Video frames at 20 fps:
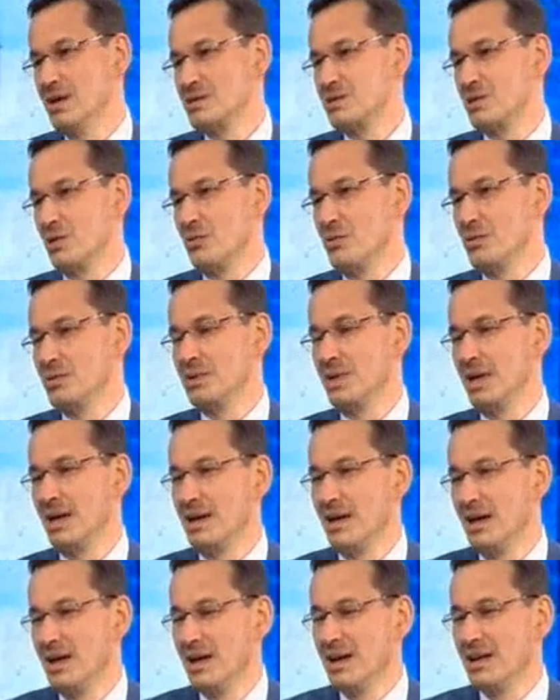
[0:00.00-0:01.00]
So
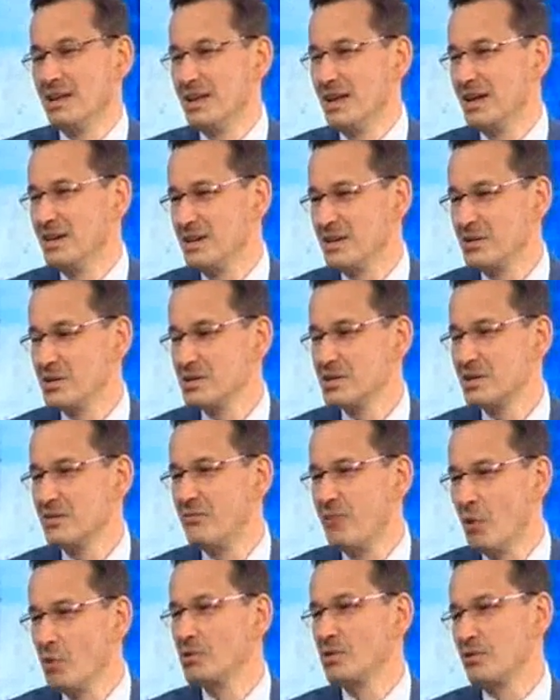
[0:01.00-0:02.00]
there is a
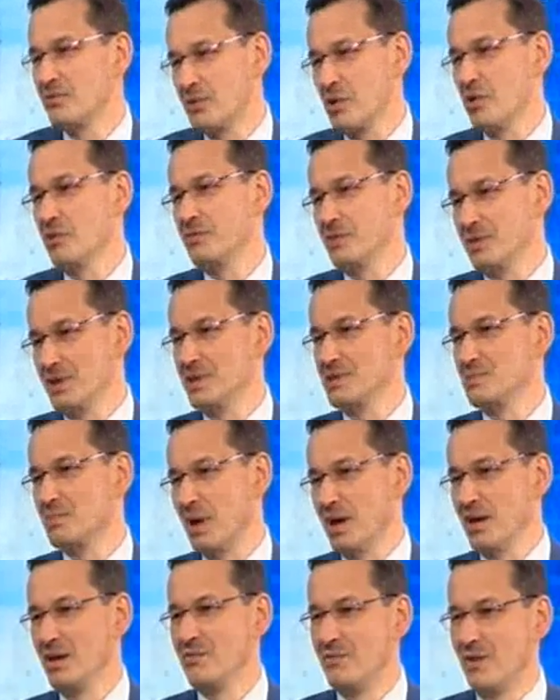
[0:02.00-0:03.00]
vote of confidence
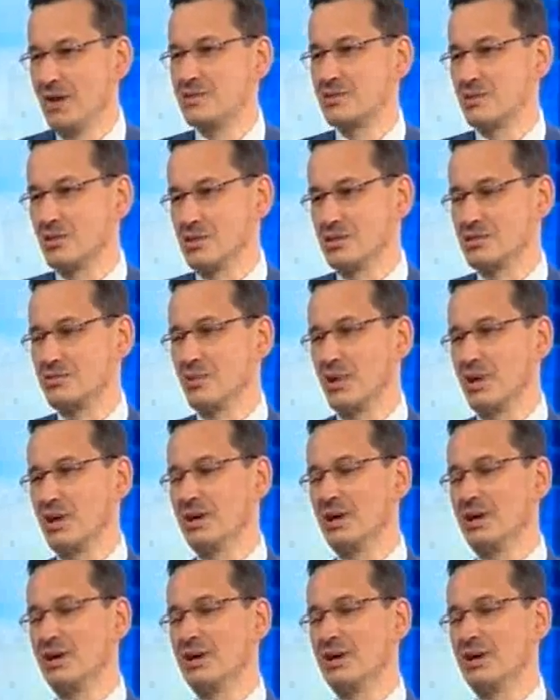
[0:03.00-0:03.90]
by investors. Right?